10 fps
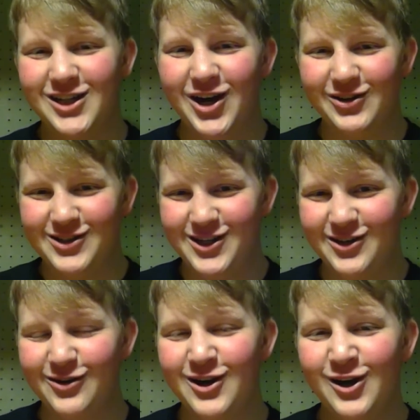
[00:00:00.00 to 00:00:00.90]
go
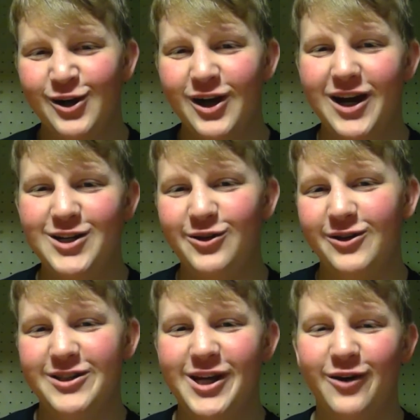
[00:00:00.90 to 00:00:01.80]
to, as you
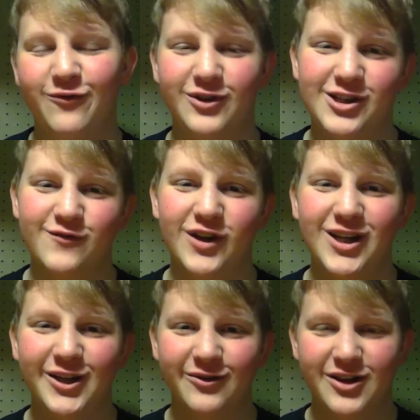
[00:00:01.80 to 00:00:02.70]
can tell from this video.